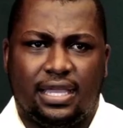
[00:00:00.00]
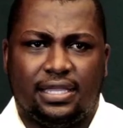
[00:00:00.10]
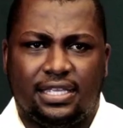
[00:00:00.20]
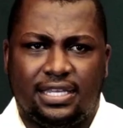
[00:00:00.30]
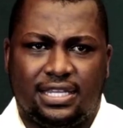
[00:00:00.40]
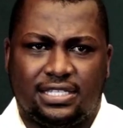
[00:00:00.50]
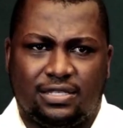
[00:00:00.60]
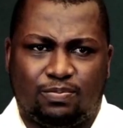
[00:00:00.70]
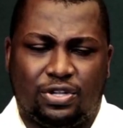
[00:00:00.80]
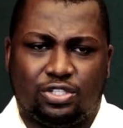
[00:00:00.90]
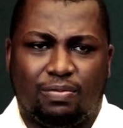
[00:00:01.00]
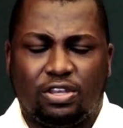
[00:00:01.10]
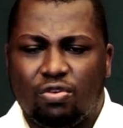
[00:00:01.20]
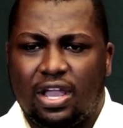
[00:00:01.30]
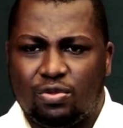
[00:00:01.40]
are in this depression. But
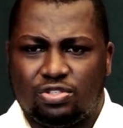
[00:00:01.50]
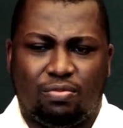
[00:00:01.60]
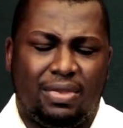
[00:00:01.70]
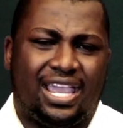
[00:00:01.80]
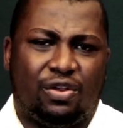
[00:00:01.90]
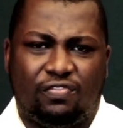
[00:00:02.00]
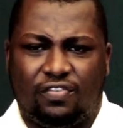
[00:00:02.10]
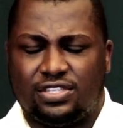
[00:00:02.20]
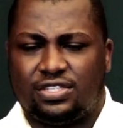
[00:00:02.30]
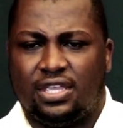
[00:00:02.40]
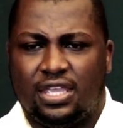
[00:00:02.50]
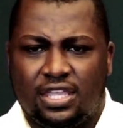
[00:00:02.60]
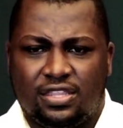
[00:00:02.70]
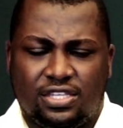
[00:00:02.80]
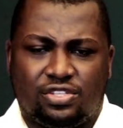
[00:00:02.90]
you can also make a reference
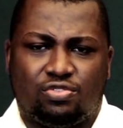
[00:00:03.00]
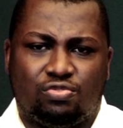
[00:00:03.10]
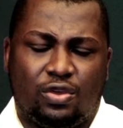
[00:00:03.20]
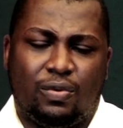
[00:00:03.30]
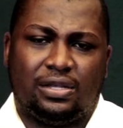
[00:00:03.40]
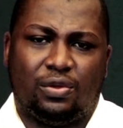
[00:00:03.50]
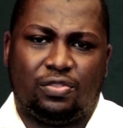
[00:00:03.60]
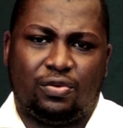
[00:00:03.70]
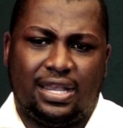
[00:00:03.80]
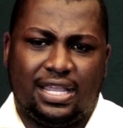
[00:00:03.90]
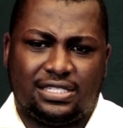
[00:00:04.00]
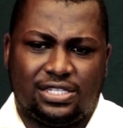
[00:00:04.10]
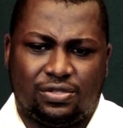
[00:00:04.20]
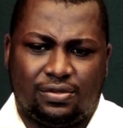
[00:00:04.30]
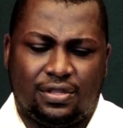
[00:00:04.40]
this to the World Health
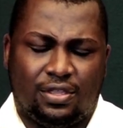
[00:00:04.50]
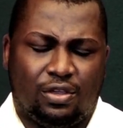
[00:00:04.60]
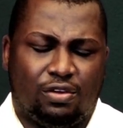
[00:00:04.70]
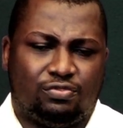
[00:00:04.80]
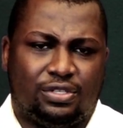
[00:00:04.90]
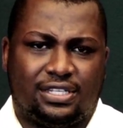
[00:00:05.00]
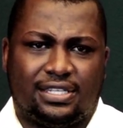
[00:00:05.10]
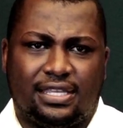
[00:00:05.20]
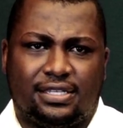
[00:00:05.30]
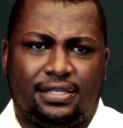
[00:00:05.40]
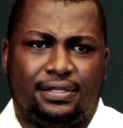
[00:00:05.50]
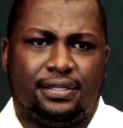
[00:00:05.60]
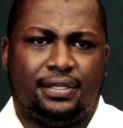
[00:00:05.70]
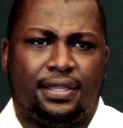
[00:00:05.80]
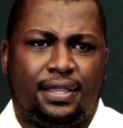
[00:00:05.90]
Organization of 2013.
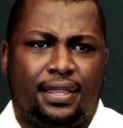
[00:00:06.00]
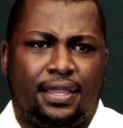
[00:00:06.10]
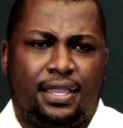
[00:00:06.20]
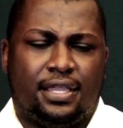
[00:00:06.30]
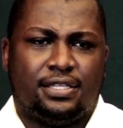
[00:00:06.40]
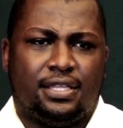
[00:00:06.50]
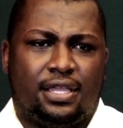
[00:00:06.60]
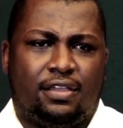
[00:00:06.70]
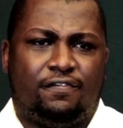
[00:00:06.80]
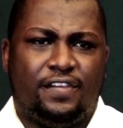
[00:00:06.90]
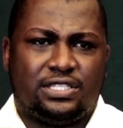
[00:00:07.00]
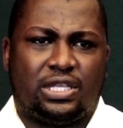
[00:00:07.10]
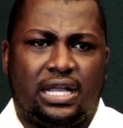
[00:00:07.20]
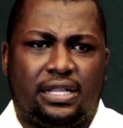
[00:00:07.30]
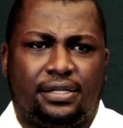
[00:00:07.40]

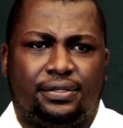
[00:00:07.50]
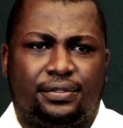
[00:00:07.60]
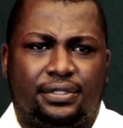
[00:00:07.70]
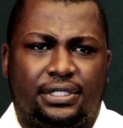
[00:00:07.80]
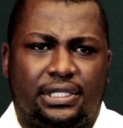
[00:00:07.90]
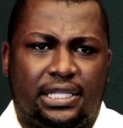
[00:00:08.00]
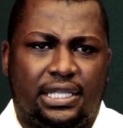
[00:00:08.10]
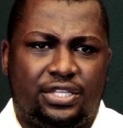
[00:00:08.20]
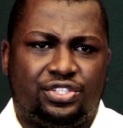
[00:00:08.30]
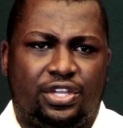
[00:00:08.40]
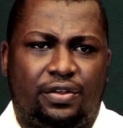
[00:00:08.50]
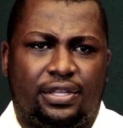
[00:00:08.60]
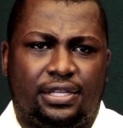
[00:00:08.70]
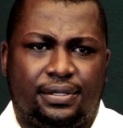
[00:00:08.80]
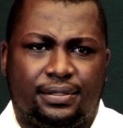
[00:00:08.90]
Physical
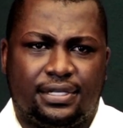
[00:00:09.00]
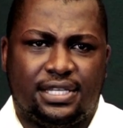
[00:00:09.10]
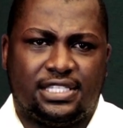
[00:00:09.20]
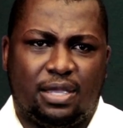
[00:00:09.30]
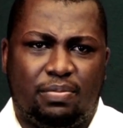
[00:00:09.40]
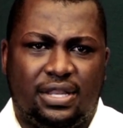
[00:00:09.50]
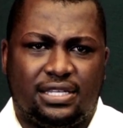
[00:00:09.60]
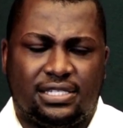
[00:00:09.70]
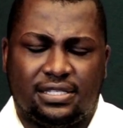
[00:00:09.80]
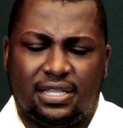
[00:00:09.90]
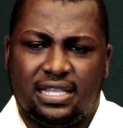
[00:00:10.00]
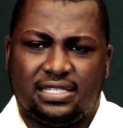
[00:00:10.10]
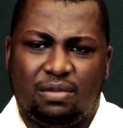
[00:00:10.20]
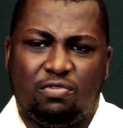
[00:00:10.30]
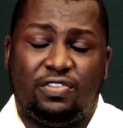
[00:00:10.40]
injury, disability are
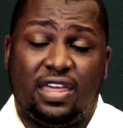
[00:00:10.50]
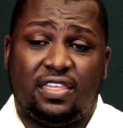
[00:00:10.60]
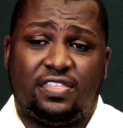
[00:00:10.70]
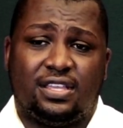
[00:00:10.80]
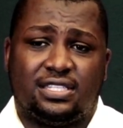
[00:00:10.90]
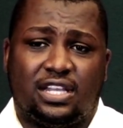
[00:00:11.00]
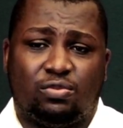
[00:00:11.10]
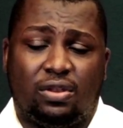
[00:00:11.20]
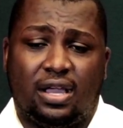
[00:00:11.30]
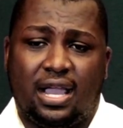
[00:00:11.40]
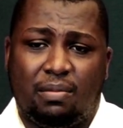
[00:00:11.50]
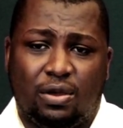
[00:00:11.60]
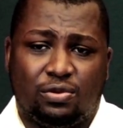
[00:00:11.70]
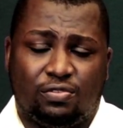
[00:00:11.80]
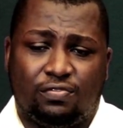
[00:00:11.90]
some of the other things that will come
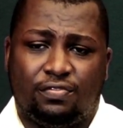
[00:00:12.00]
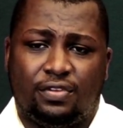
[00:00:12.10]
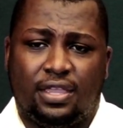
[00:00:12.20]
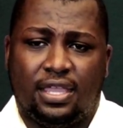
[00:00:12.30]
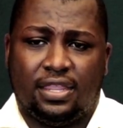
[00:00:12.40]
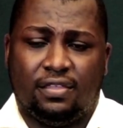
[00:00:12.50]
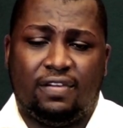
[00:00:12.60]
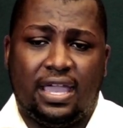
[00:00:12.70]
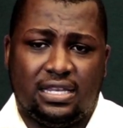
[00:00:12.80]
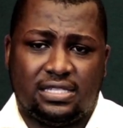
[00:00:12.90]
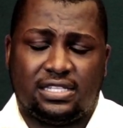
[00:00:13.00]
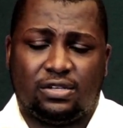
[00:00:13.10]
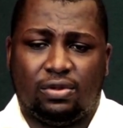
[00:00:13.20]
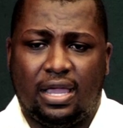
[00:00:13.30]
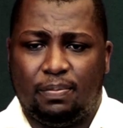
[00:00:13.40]
out of the violence that
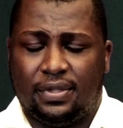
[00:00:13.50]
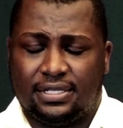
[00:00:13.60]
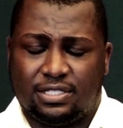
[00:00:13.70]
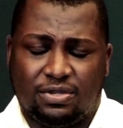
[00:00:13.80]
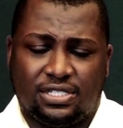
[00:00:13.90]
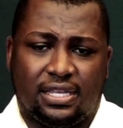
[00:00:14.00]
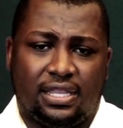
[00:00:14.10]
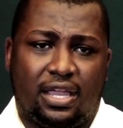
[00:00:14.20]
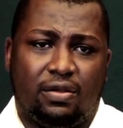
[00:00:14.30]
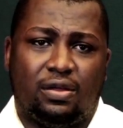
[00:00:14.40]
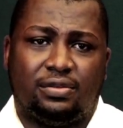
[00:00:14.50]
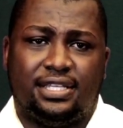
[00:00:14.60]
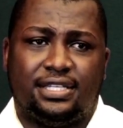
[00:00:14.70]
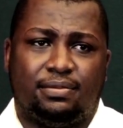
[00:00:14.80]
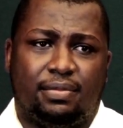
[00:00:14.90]
will happen, especially around
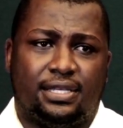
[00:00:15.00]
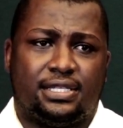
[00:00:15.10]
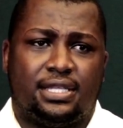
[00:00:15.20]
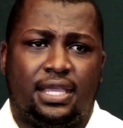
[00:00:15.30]
intimate